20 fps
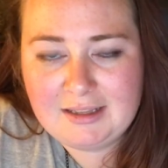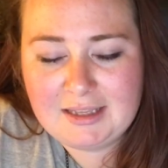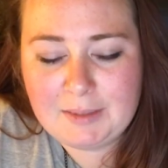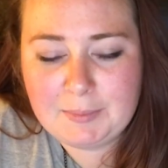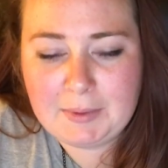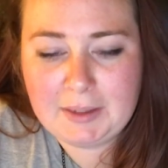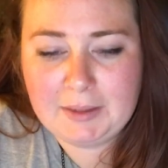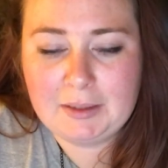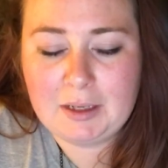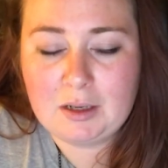They
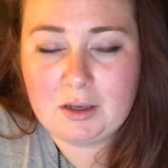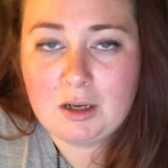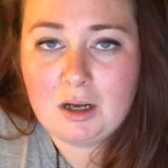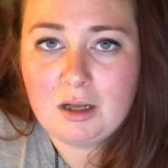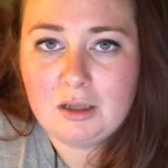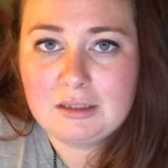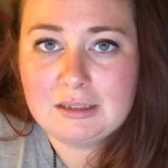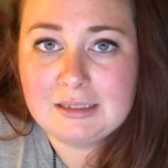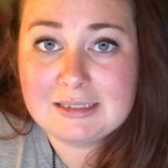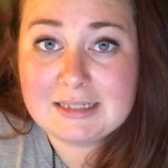may not
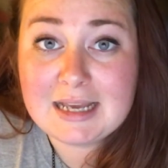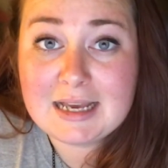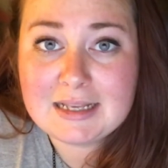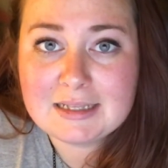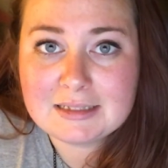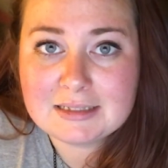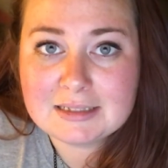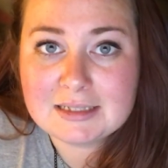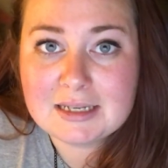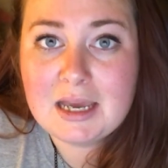call it a
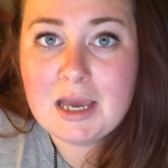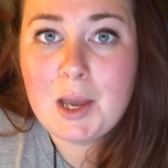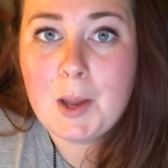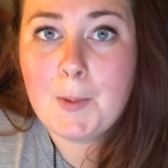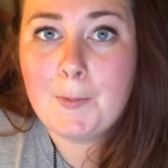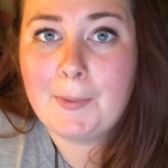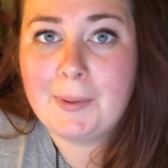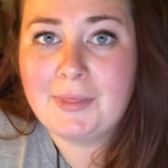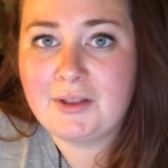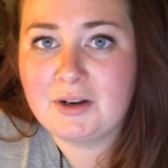test,
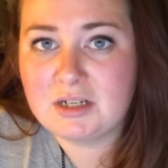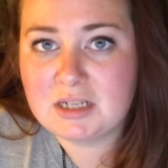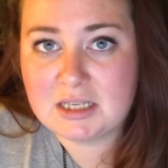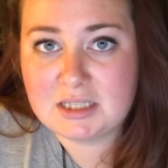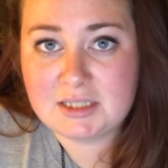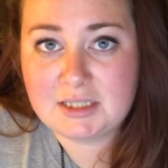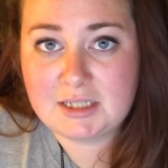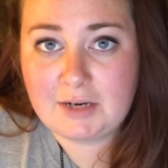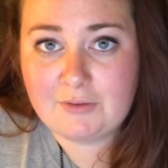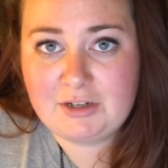but they're
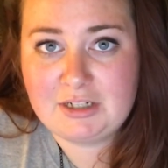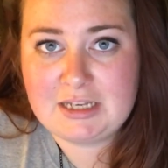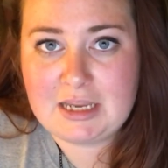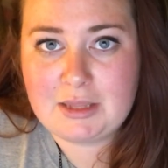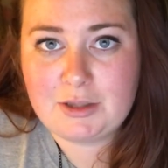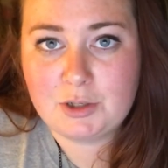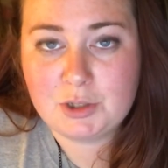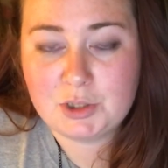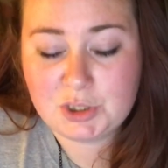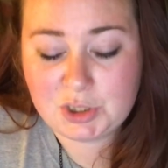tested every
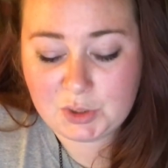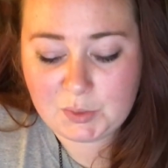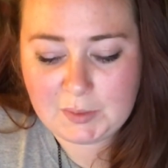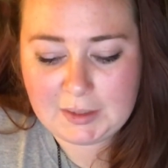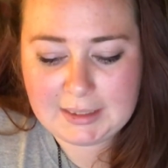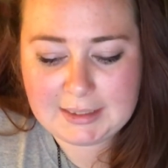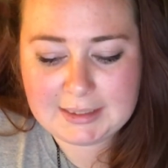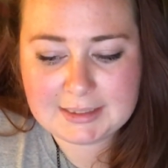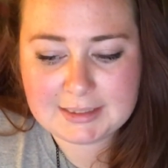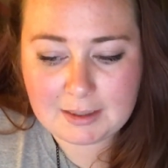day. They're
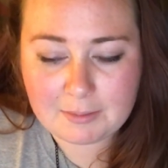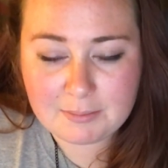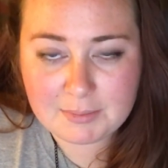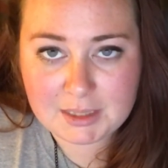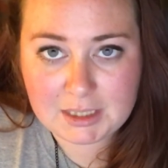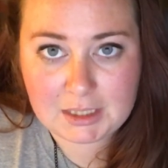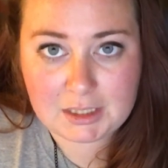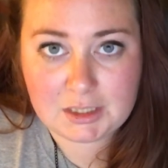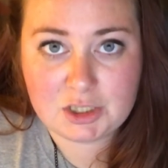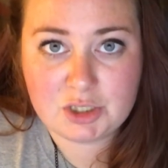doing
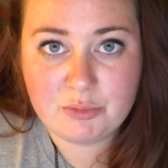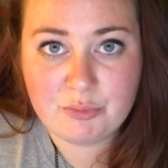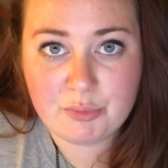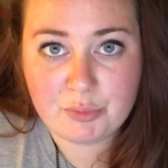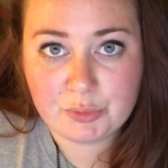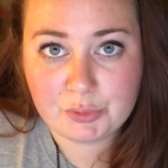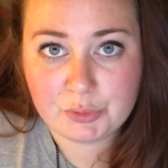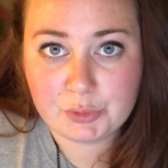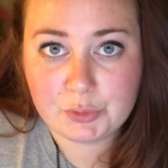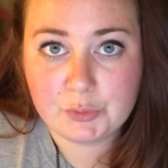something to
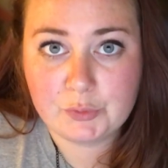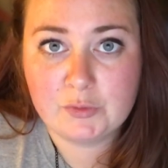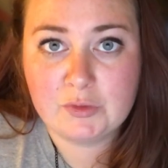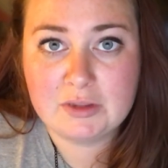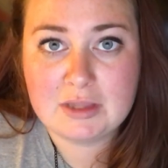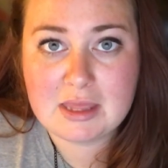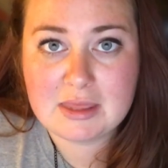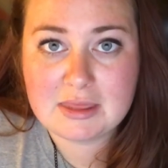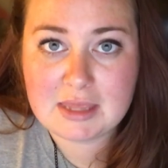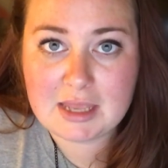prove
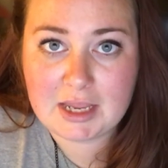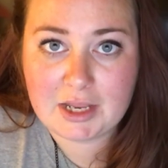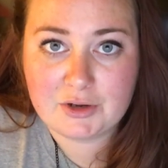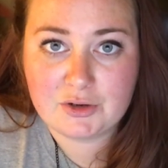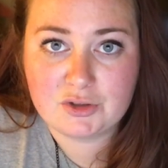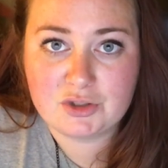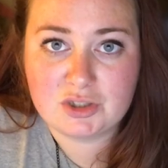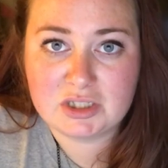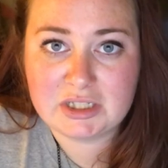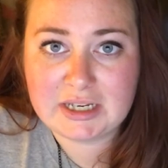that they
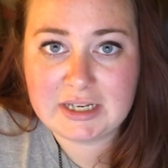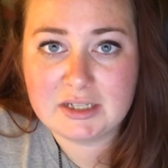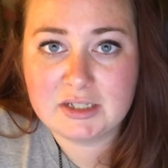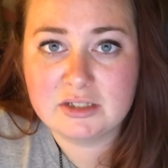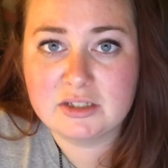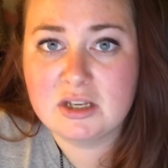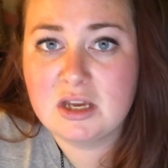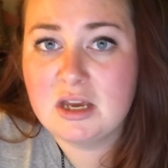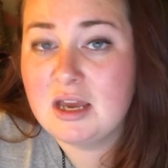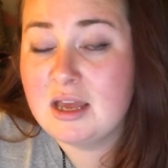
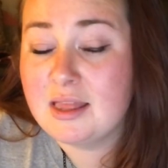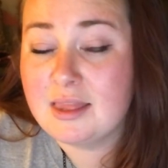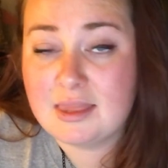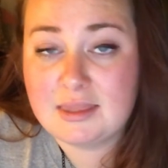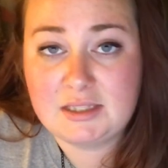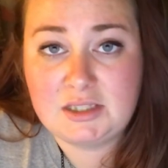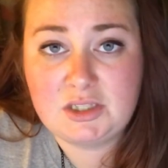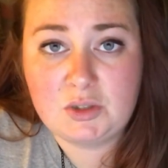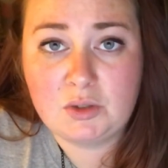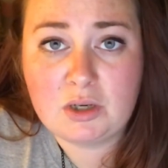understand,
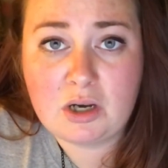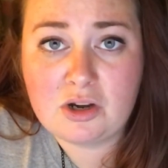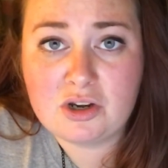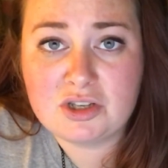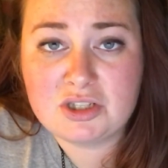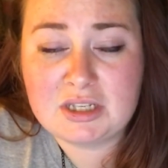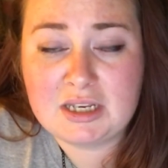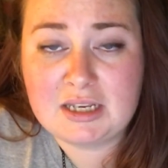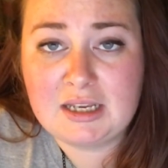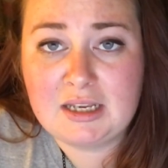that they don't
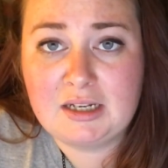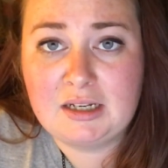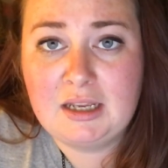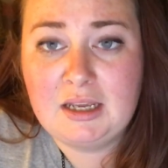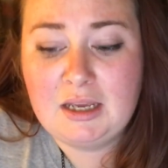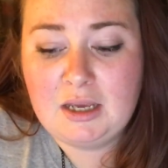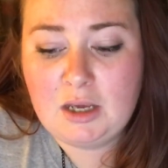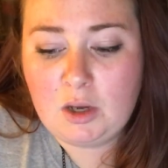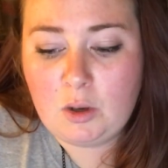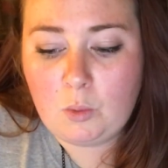understand,
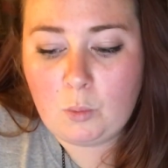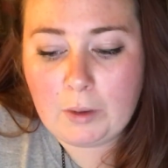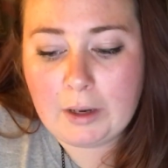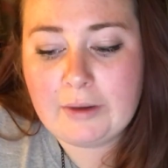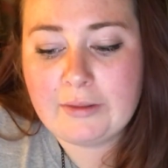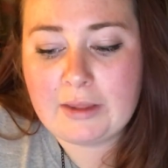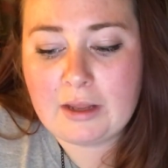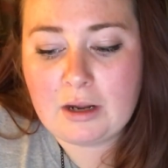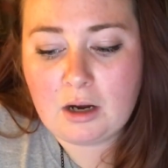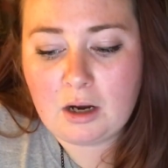
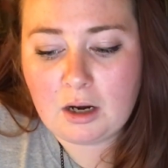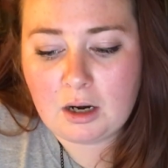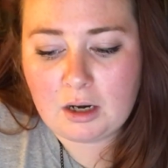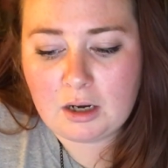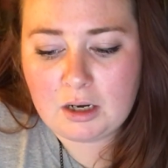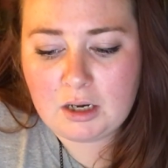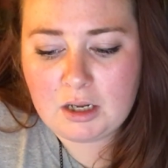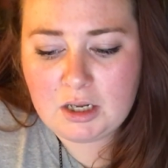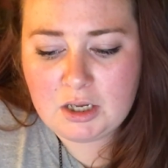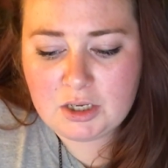where they
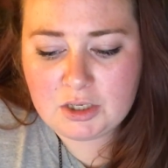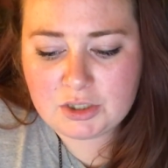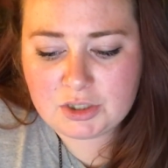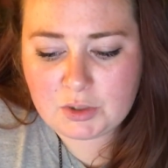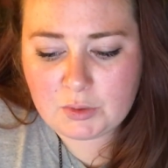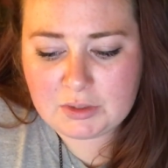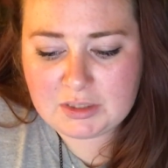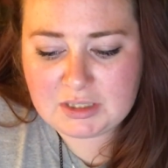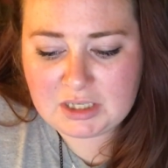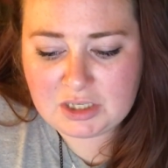are.
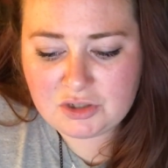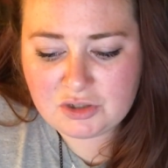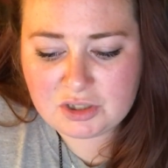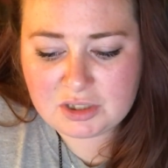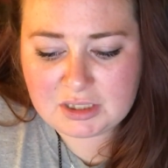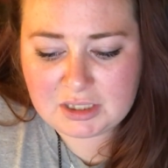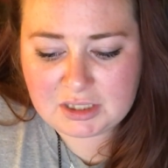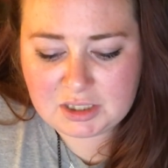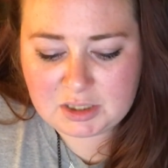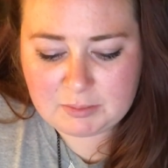So it's
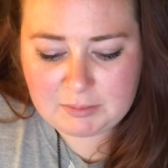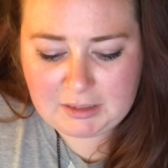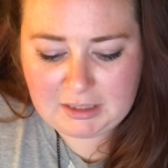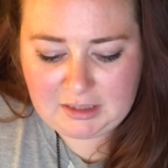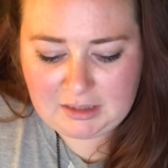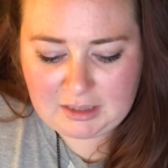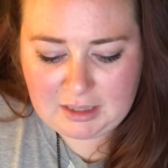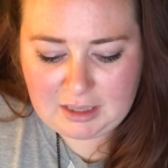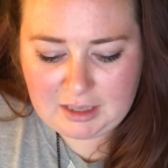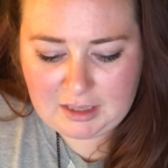interesting to
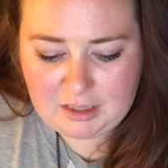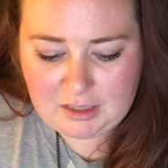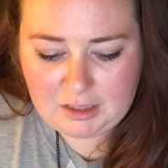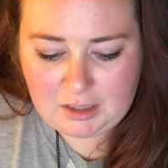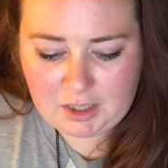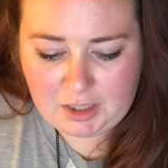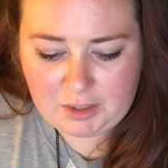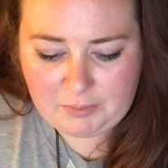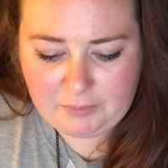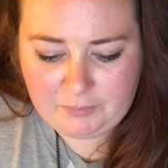me that,
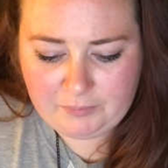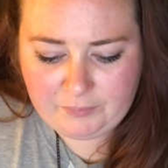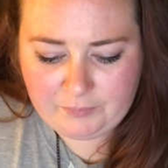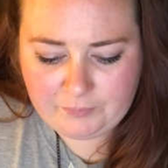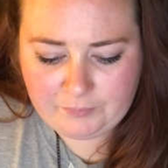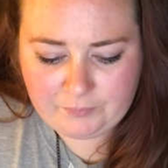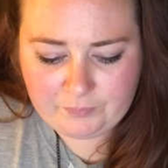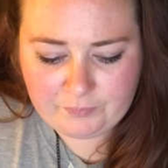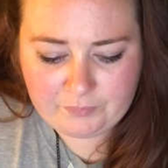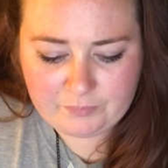
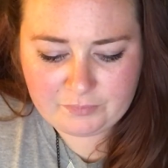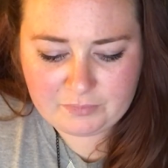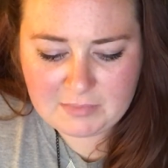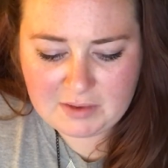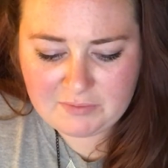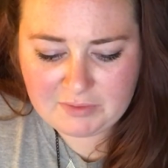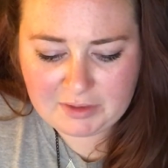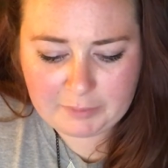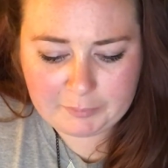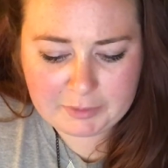
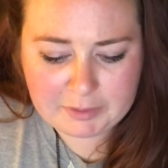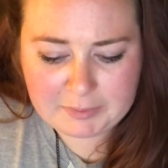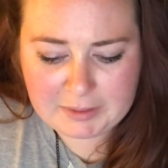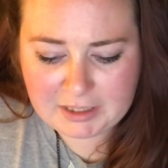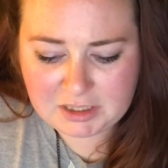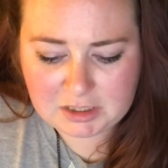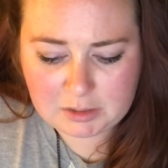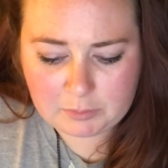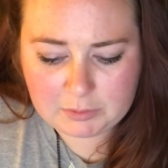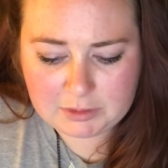I forget what
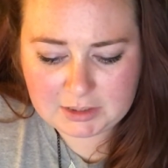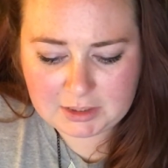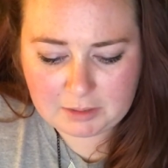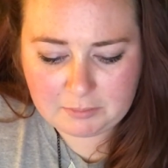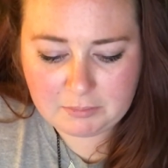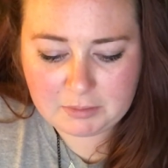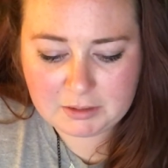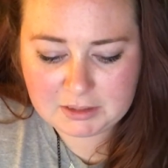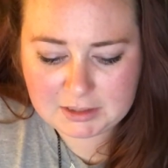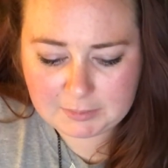page that was
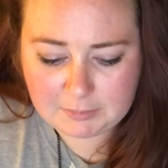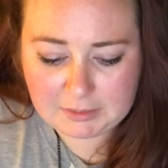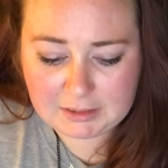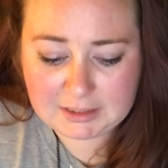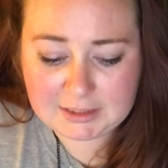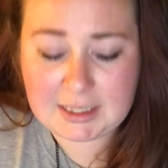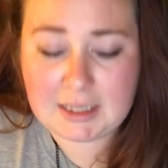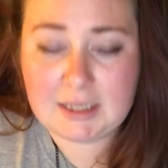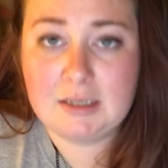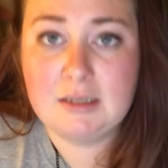on, but somebody
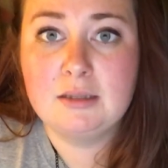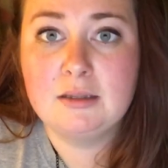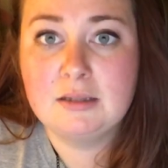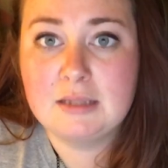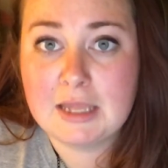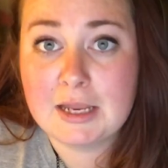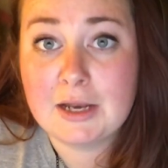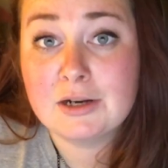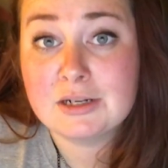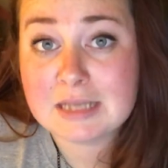said
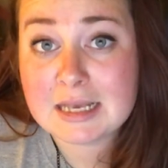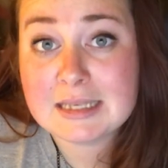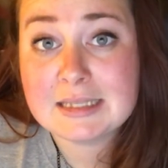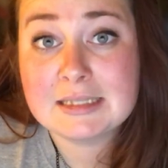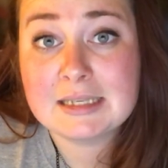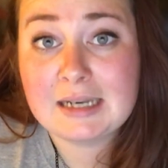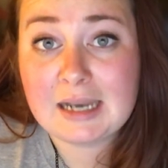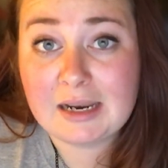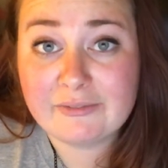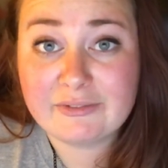they are
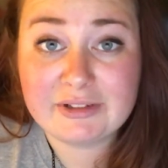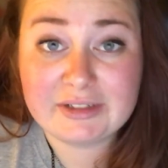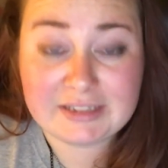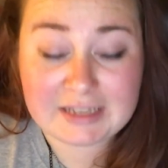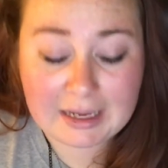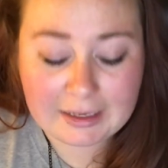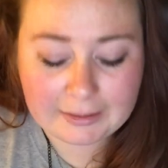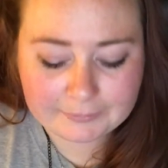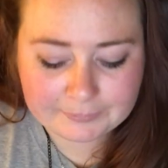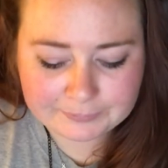tested every
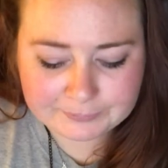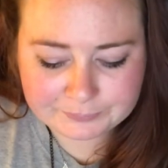day.